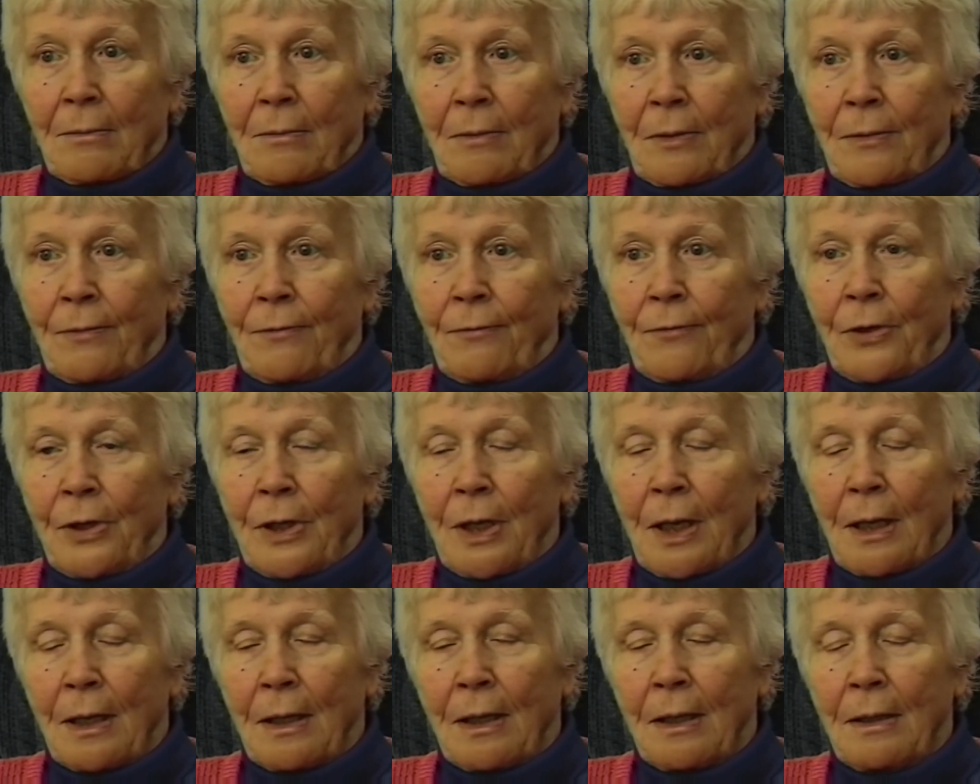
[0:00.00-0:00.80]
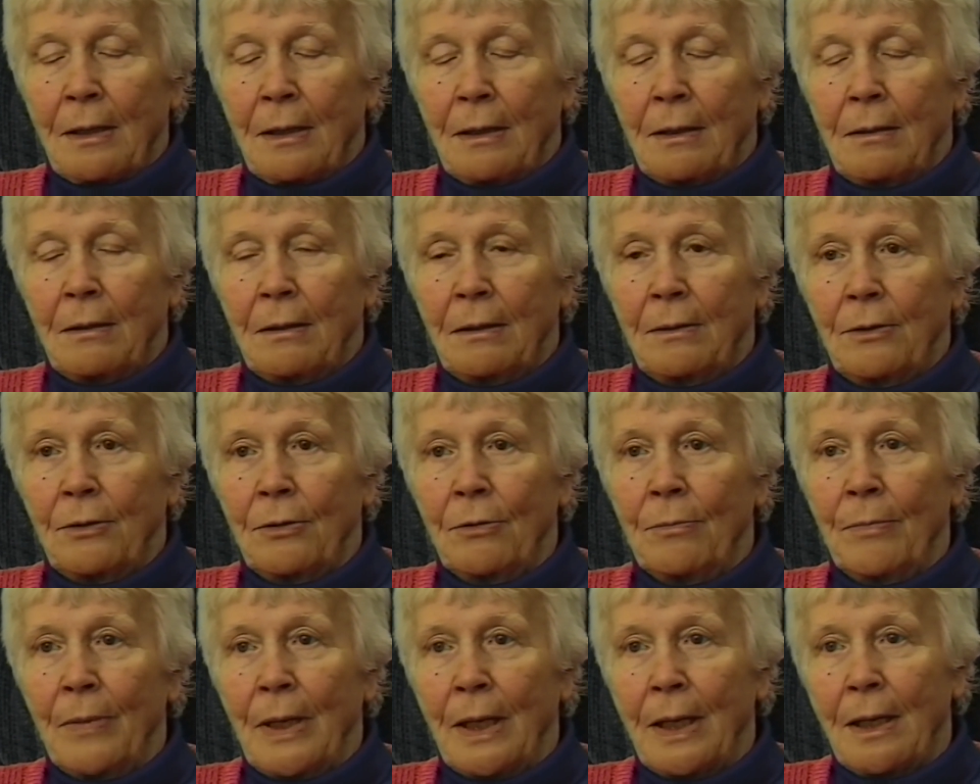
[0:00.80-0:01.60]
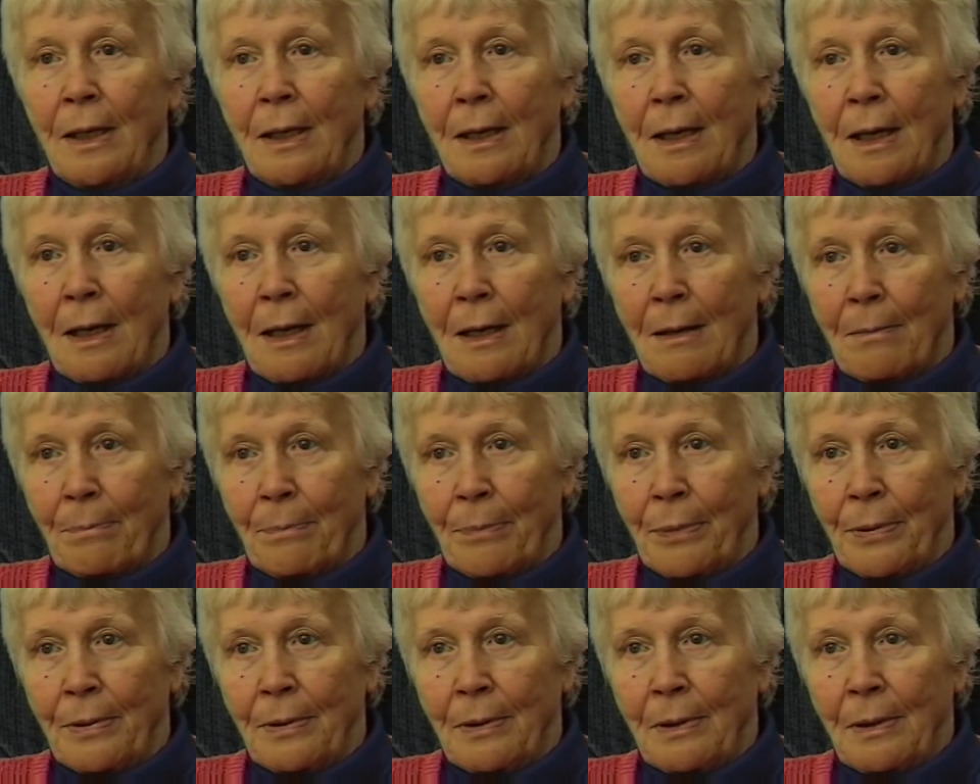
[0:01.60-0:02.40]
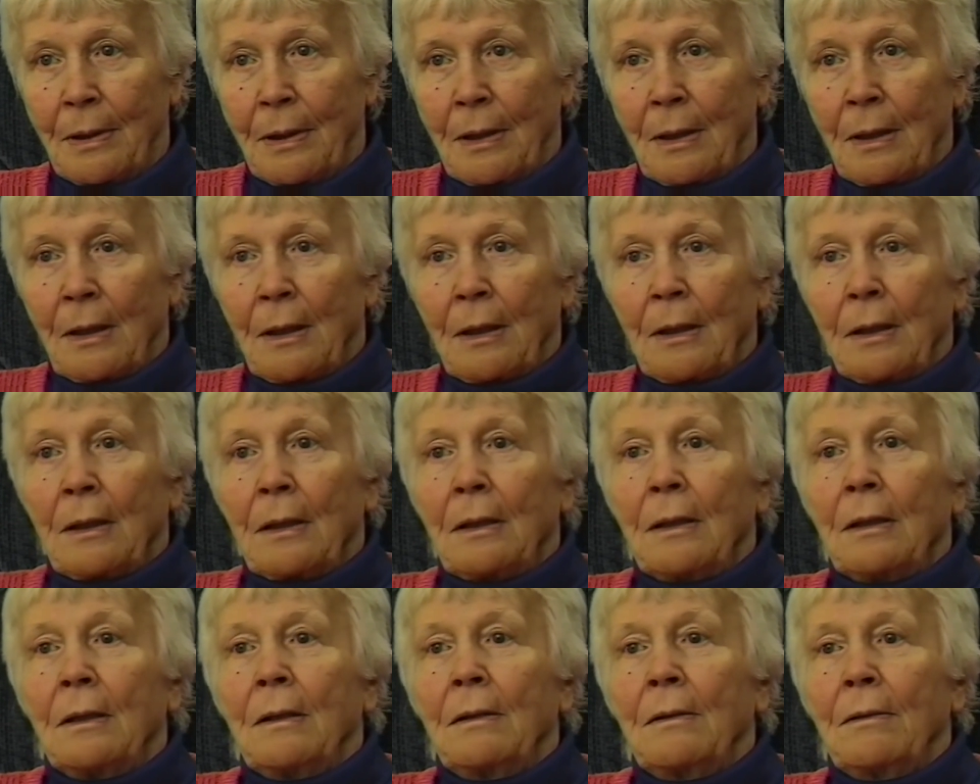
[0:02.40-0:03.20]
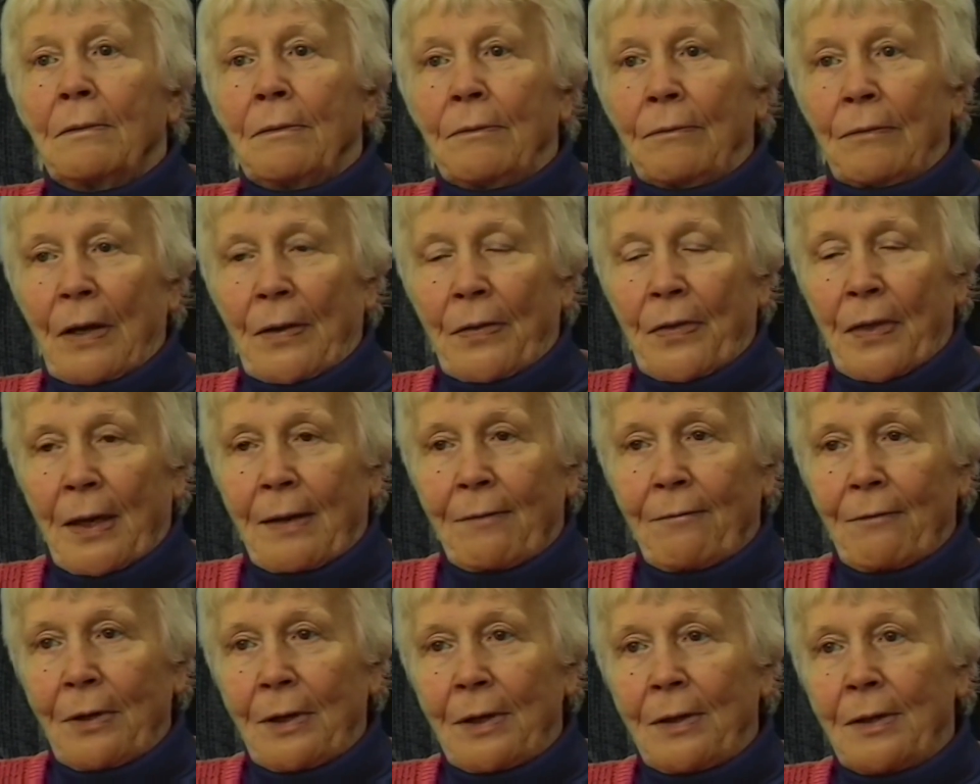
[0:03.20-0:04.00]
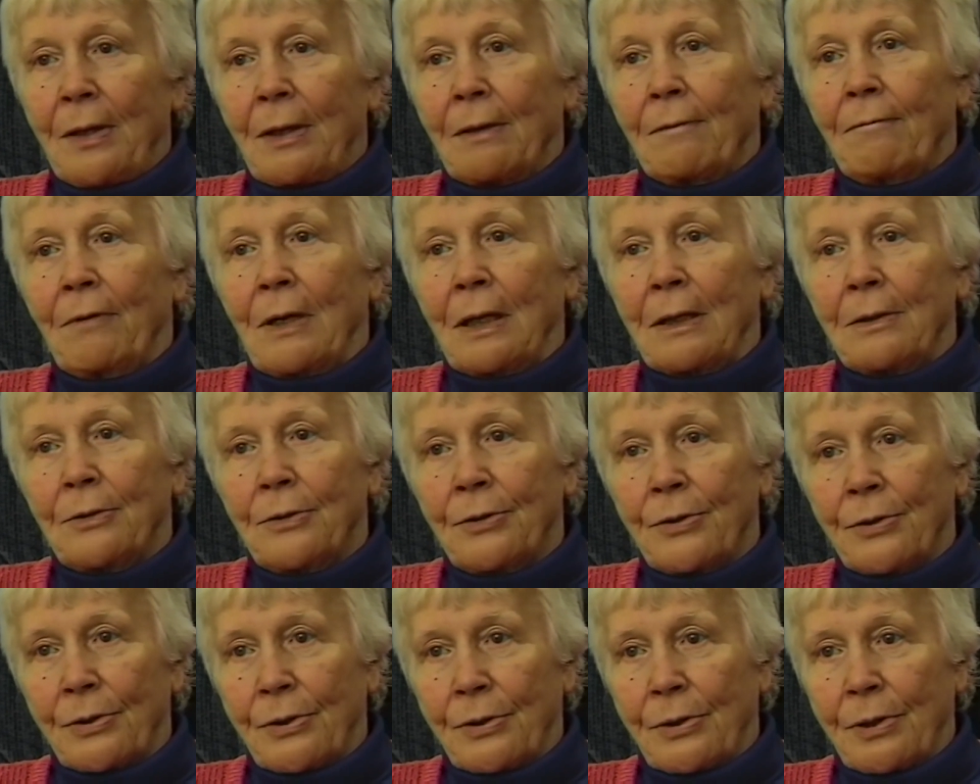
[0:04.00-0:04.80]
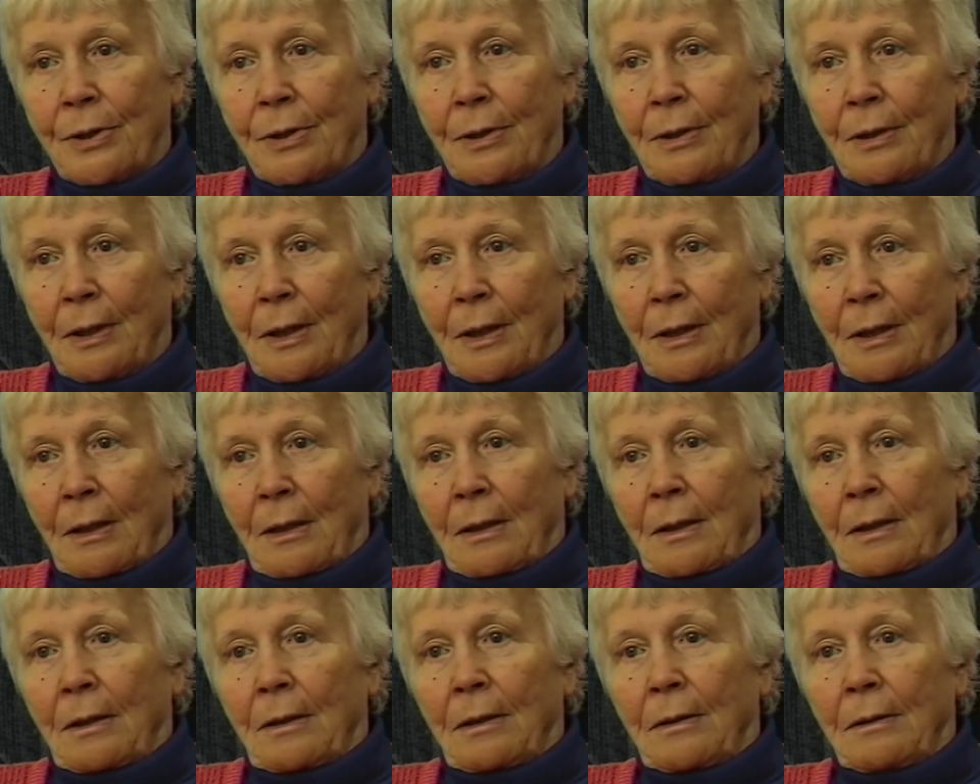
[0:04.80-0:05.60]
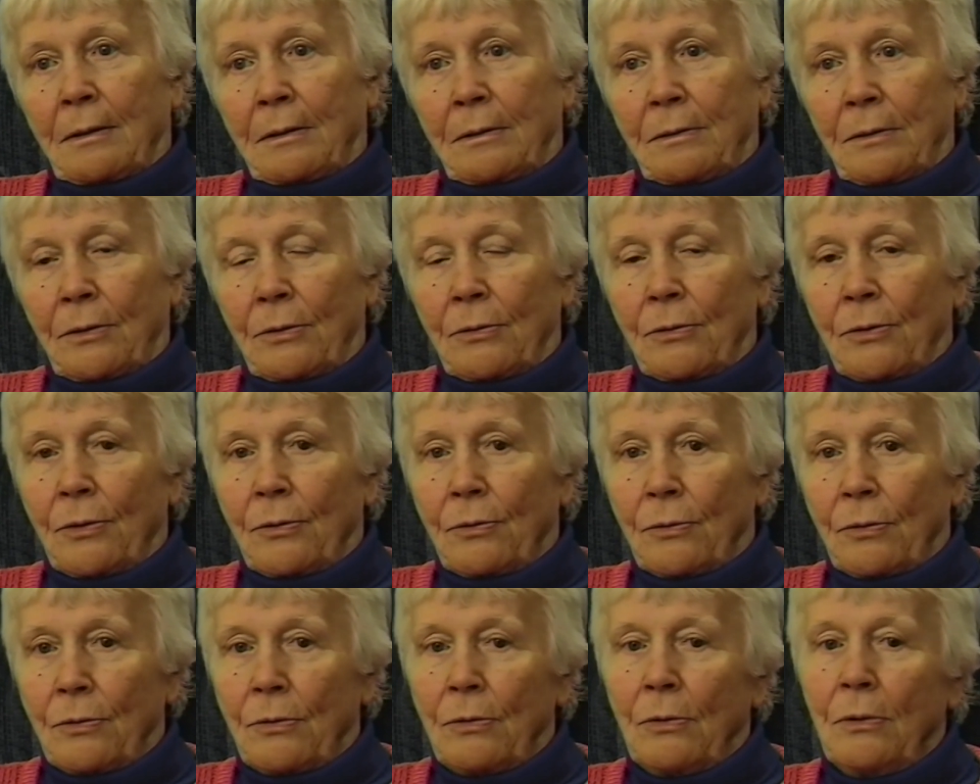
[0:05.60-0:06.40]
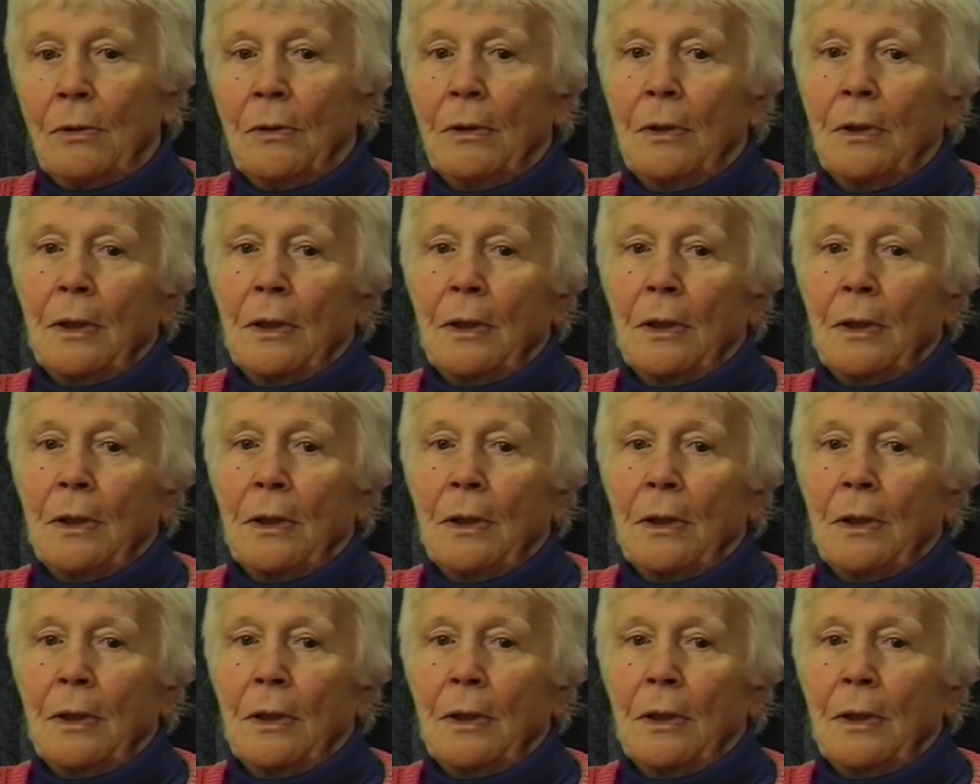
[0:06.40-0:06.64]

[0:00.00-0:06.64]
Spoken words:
And we had to make up whatever there was to do.